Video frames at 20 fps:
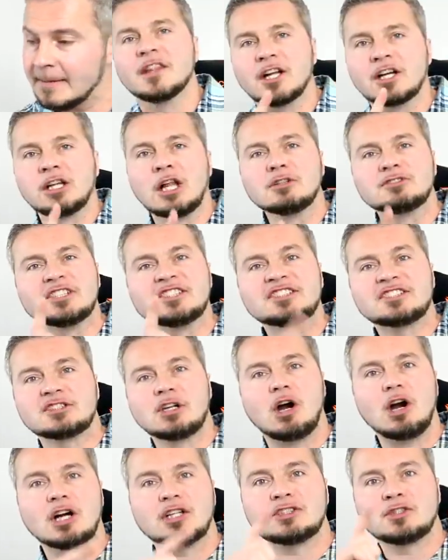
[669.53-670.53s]
The closest
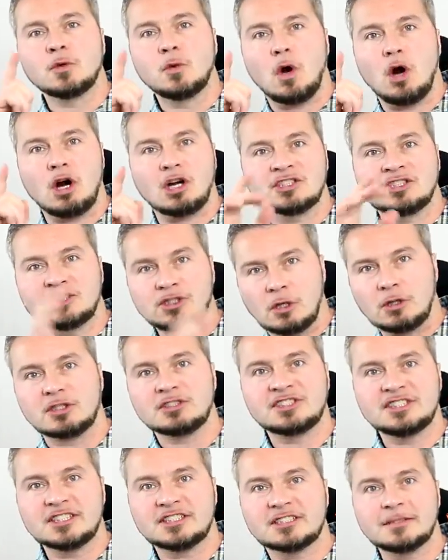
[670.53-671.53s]
star to our
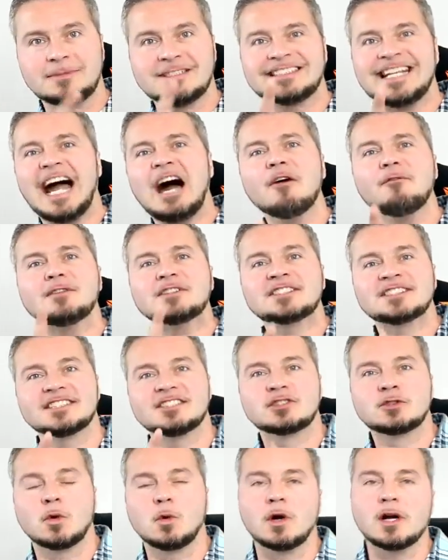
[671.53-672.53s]
solar system is Alpha
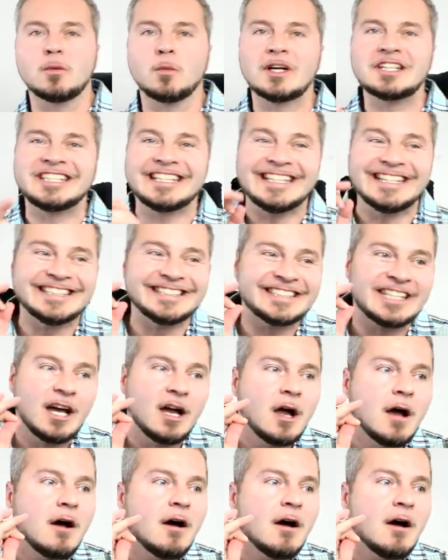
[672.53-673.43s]
Centauri, which is